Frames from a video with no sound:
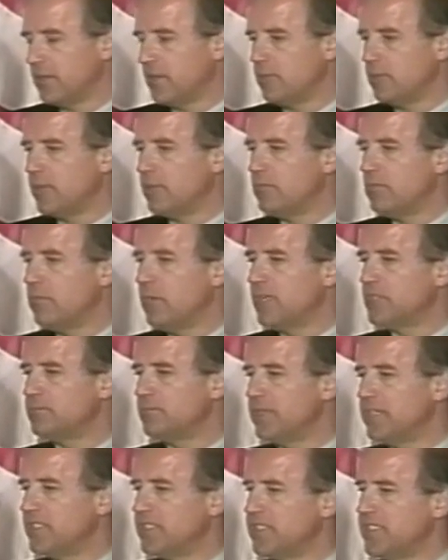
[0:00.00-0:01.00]
but must
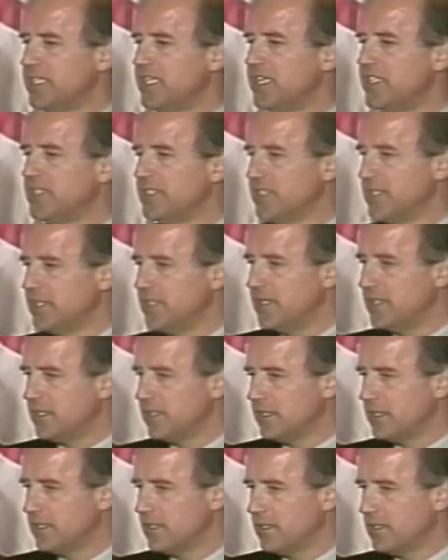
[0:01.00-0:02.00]
be seasoned
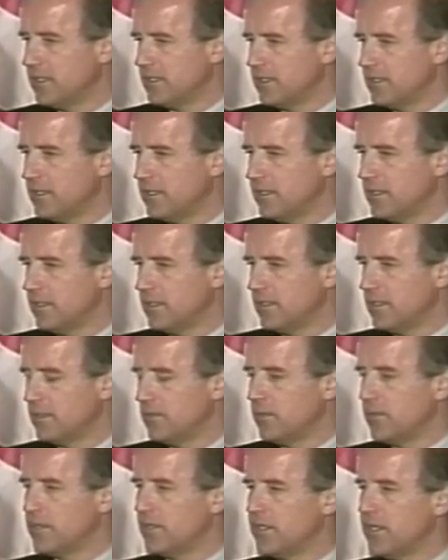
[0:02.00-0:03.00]

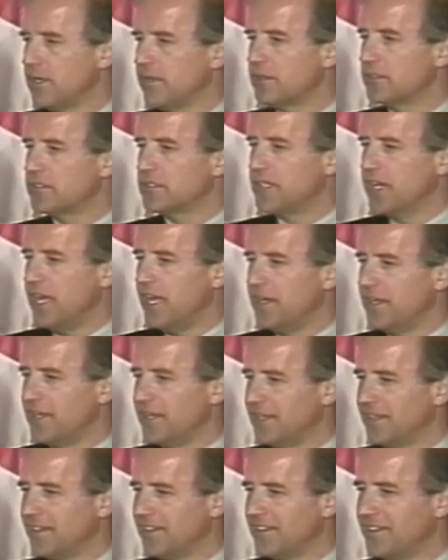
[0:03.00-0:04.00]
with an understanding
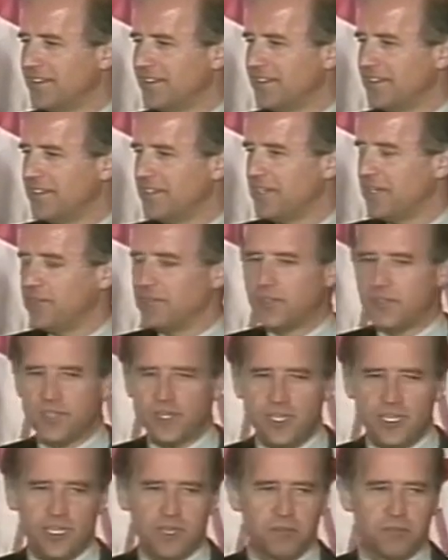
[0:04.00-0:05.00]
of the
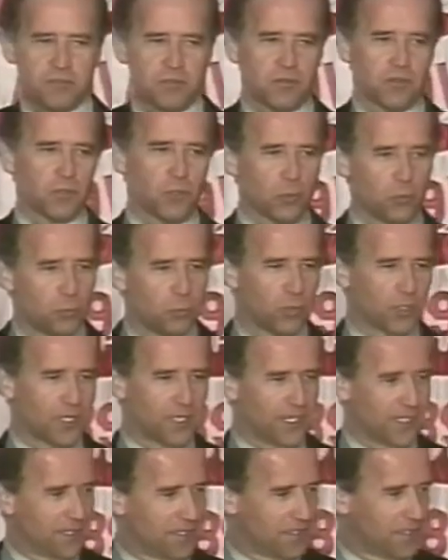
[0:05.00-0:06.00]
need for a
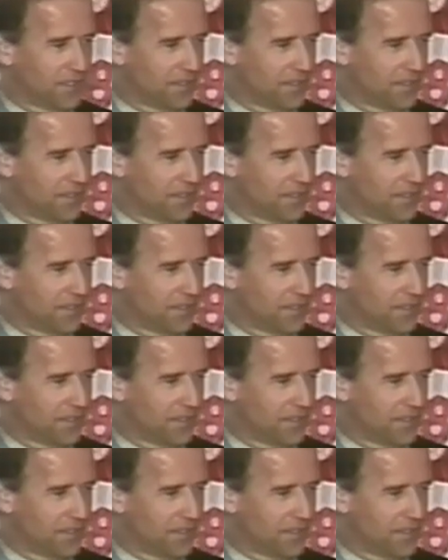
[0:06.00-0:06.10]
lubricant